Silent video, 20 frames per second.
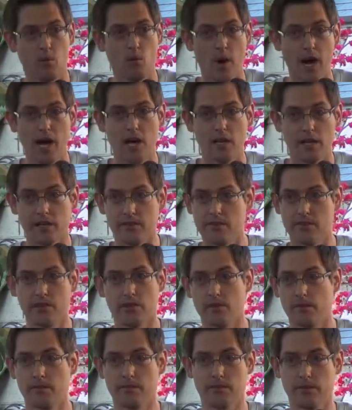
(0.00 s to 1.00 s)
well into
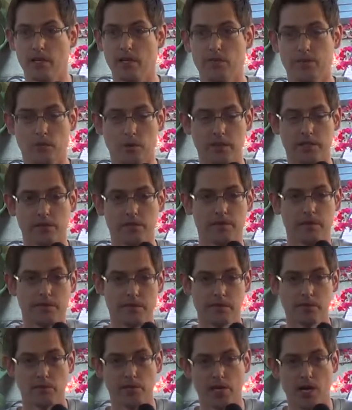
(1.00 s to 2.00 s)
your you know 40s and
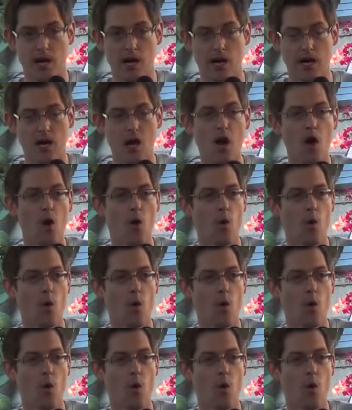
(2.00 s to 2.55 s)
50s and beyond.